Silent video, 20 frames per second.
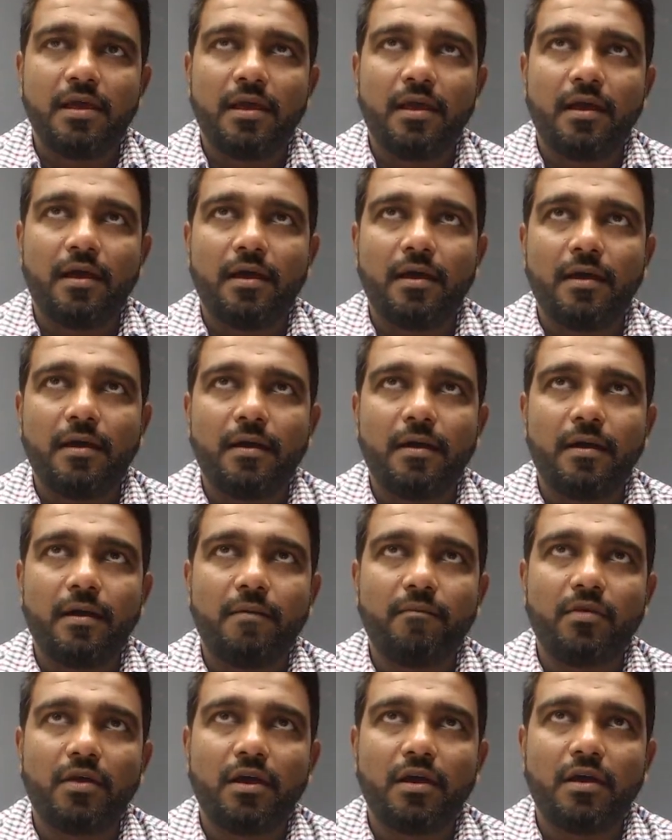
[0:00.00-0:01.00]

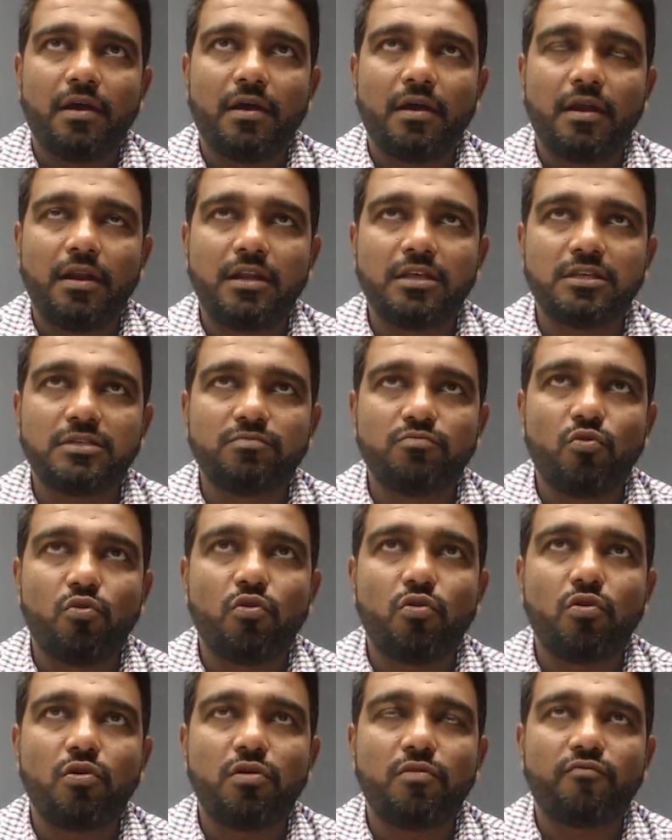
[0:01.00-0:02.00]
It is
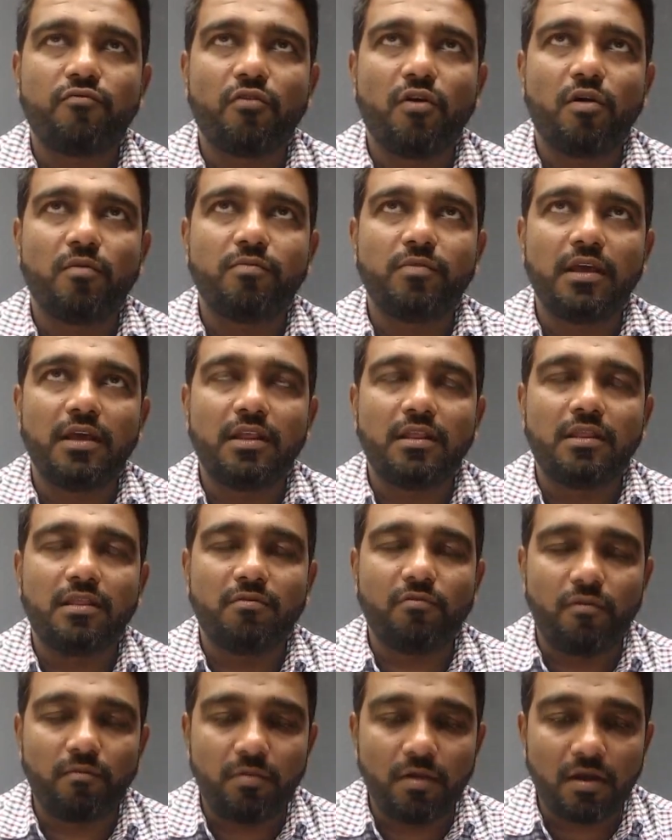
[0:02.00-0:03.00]
more from the
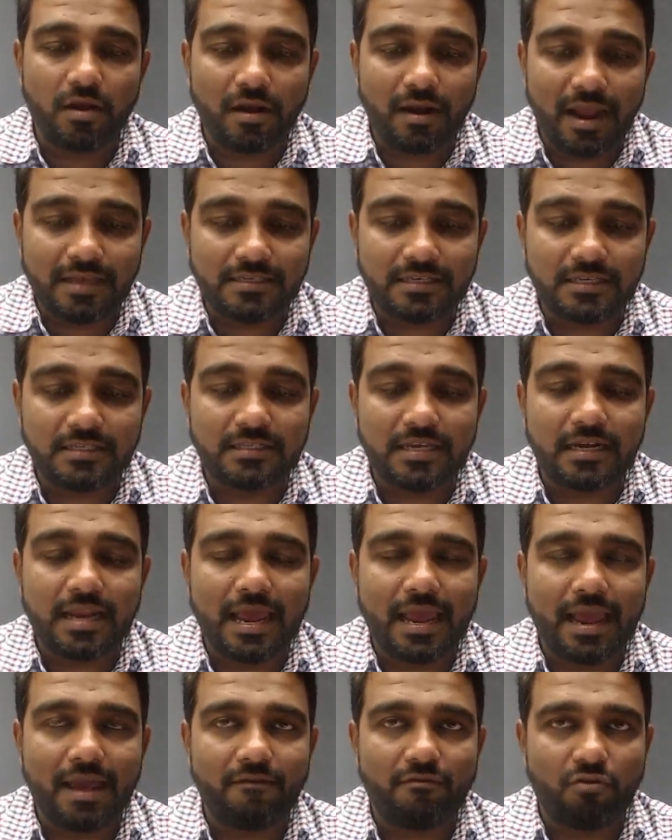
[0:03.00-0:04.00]
classes that I
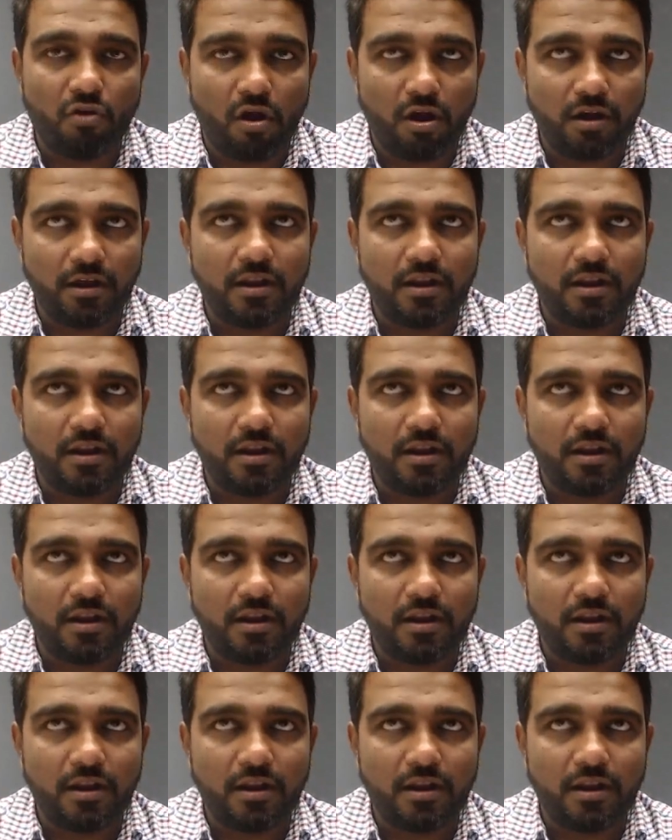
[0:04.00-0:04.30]
have taught,